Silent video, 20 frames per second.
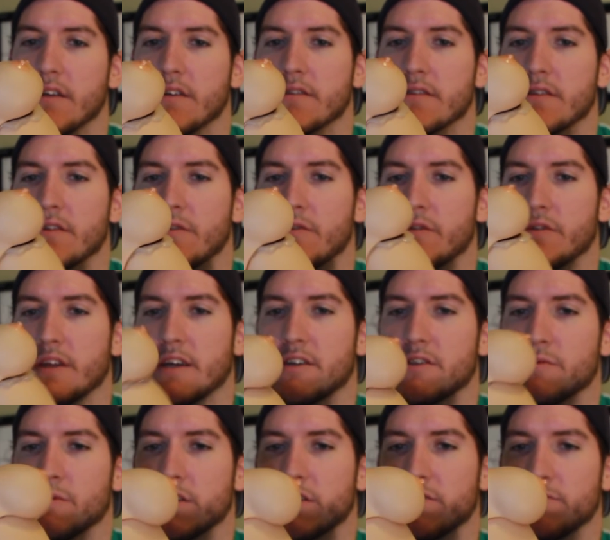So
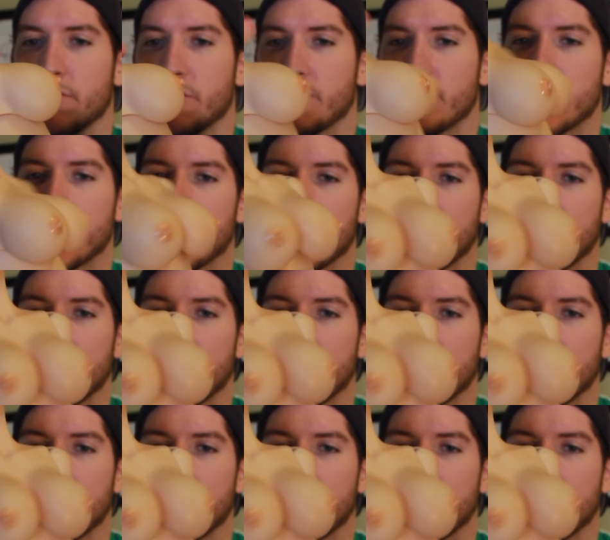there's range of motion